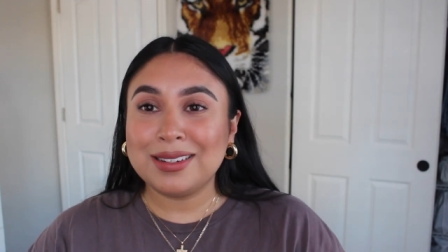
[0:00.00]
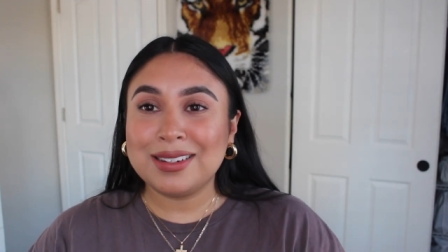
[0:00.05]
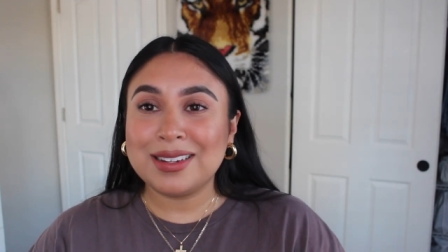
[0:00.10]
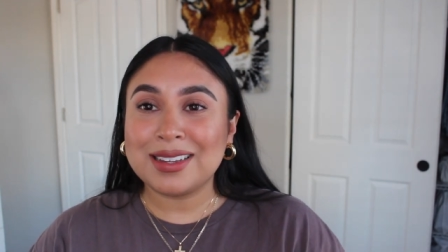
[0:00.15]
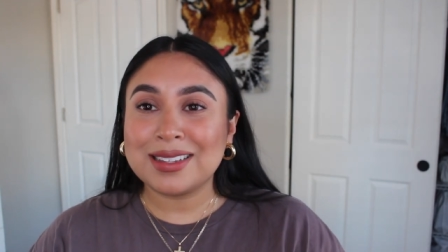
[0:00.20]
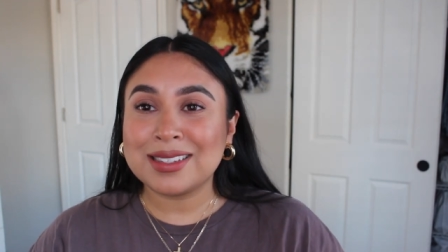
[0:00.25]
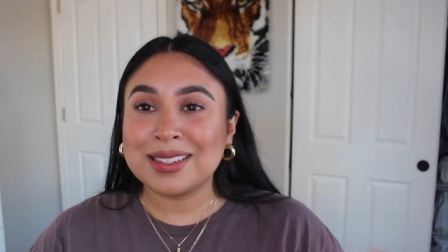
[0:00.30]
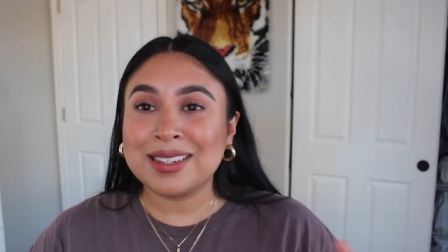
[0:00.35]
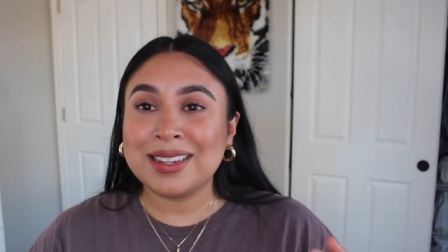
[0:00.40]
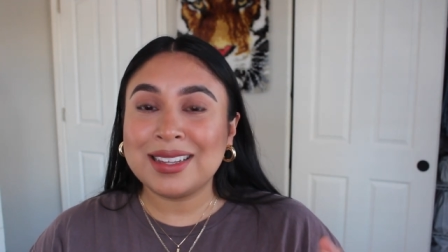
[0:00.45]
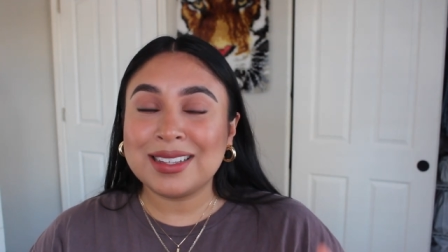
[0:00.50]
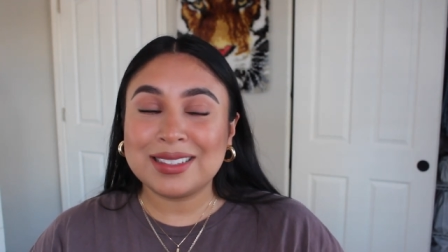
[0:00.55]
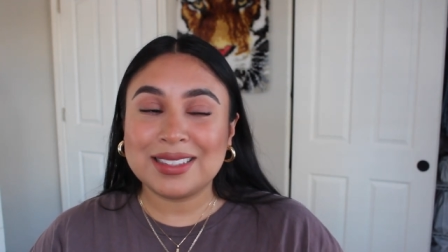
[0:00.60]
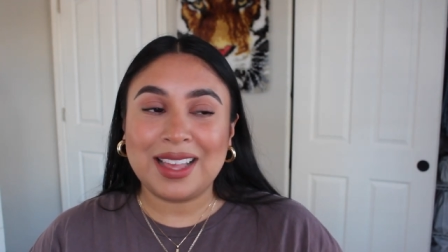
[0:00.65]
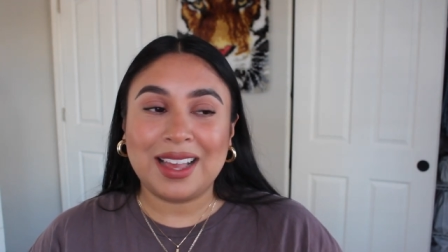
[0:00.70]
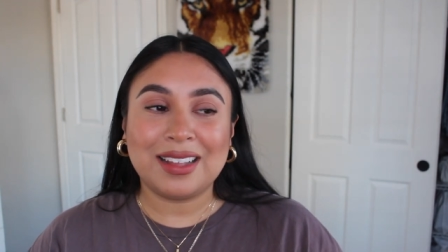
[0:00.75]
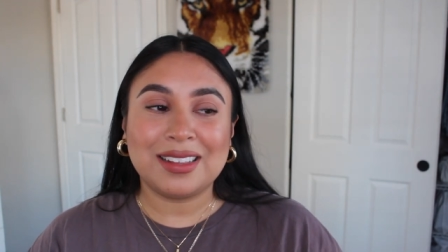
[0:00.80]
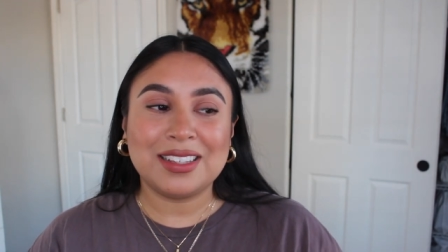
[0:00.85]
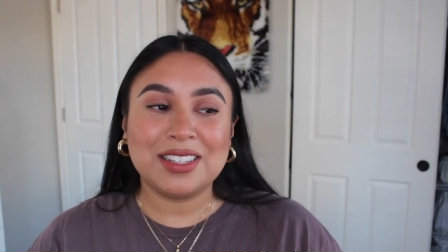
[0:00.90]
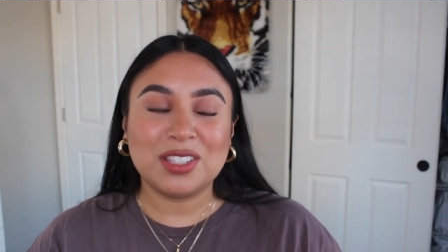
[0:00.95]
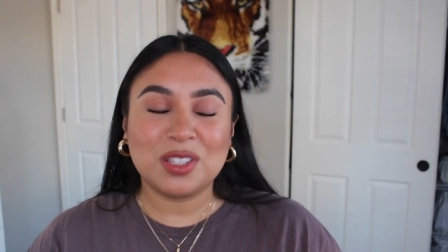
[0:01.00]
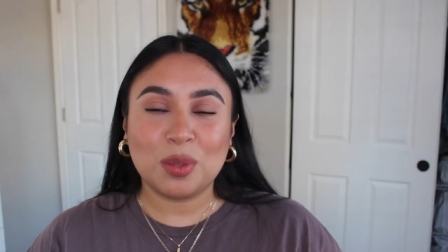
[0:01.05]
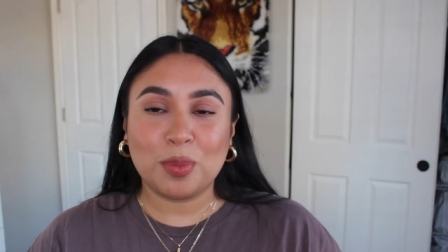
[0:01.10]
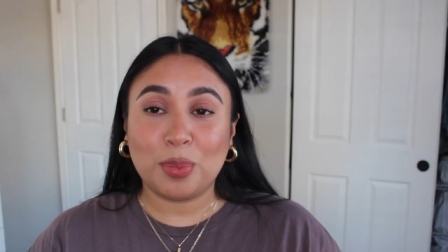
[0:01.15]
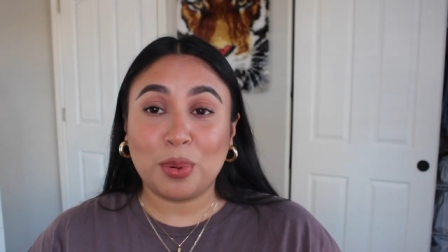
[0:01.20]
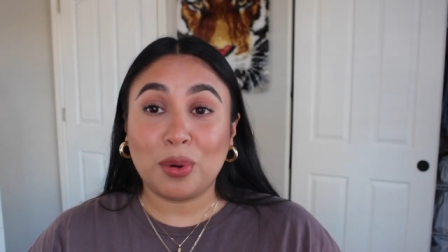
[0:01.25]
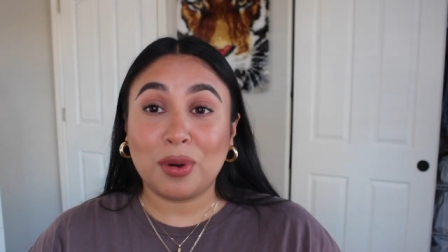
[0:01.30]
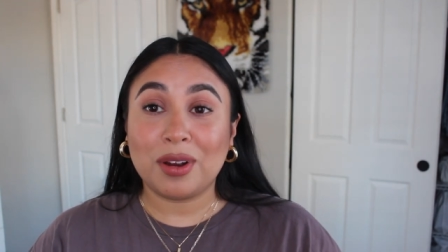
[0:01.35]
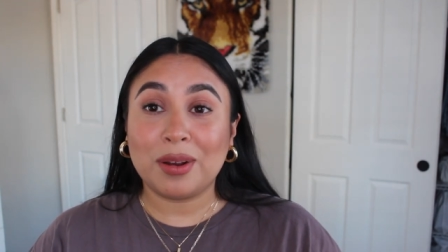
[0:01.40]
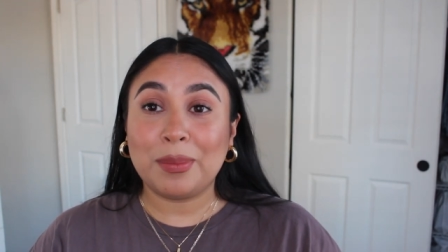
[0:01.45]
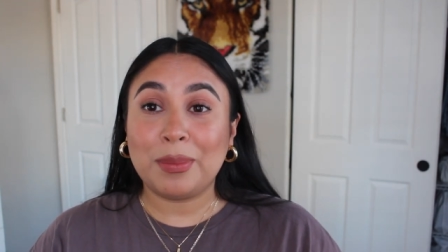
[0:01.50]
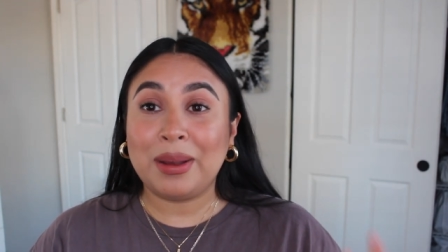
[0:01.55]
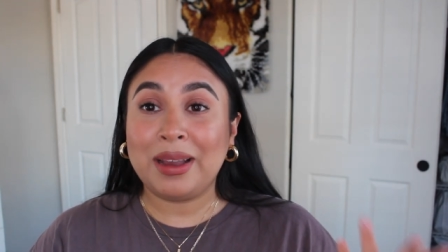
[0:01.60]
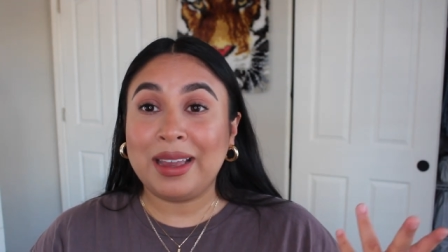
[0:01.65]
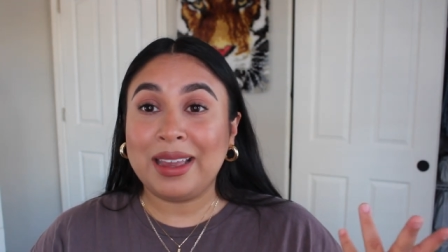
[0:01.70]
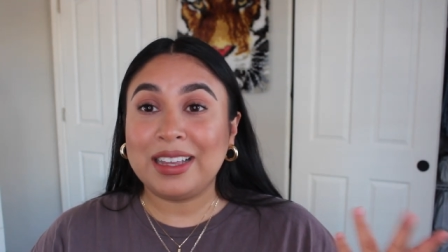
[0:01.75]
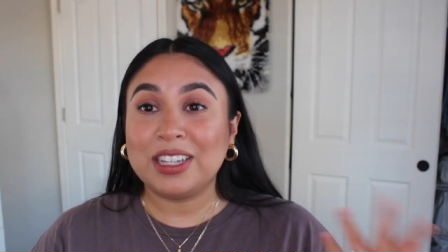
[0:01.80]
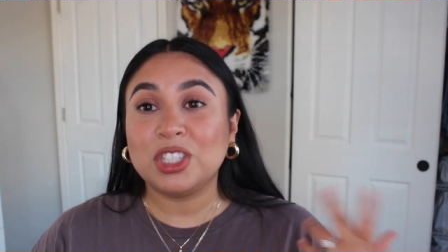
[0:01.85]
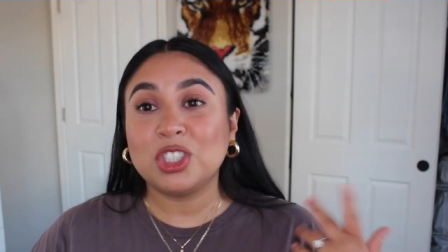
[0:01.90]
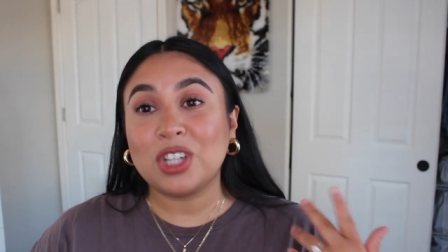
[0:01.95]
doesn't exactly support
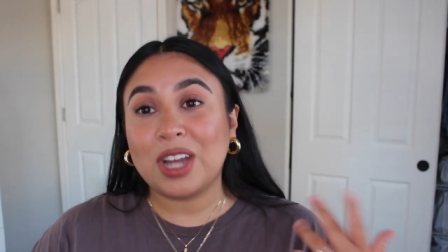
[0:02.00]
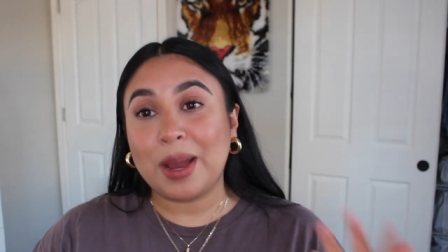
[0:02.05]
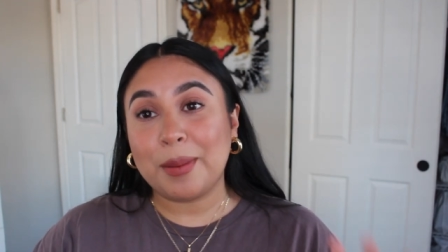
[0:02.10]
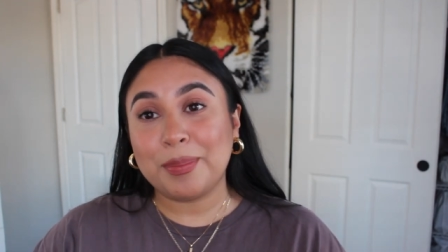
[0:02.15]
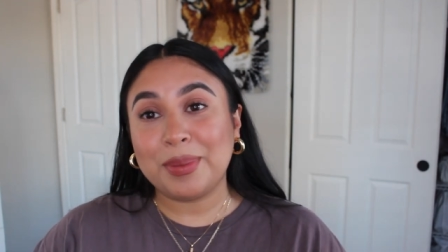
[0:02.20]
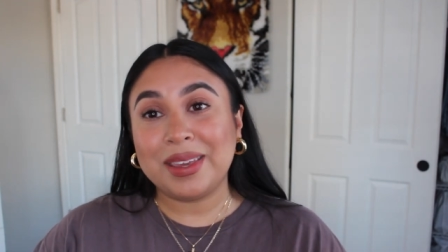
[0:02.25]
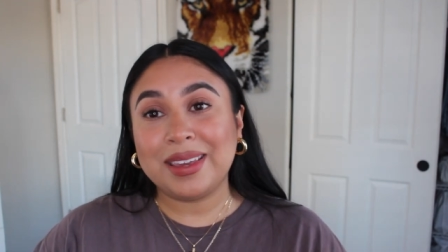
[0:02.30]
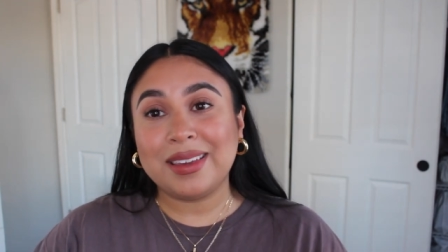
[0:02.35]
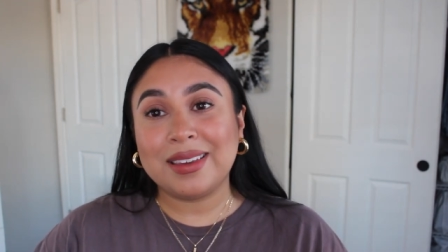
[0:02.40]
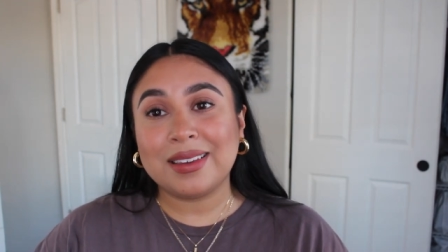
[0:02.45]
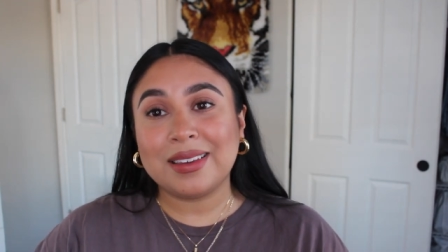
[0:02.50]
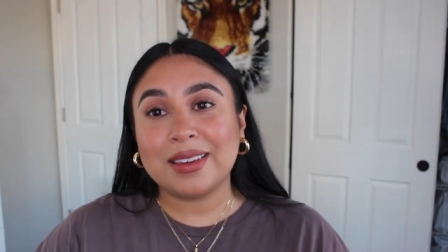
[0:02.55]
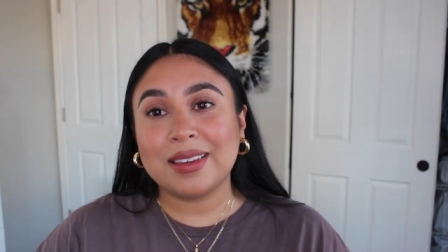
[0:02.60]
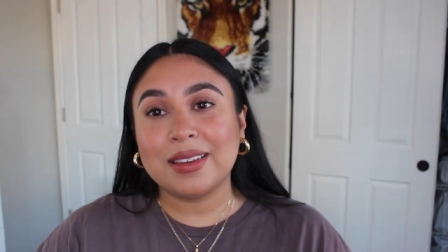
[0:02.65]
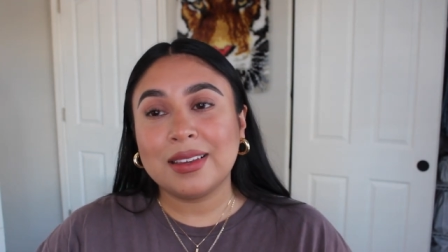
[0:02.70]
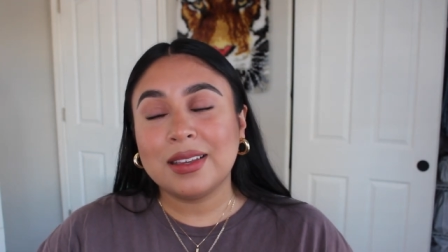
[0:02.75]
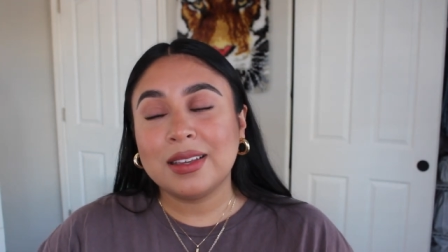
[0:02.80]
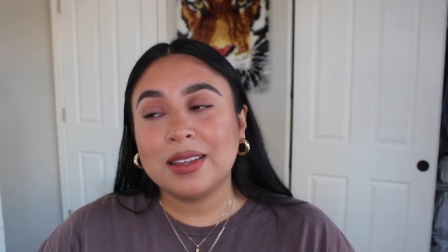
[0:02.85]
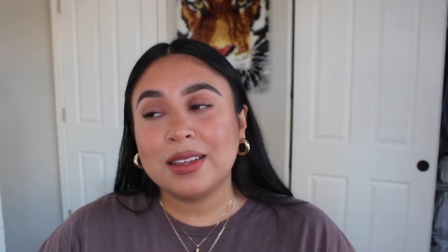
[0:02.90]
my shopping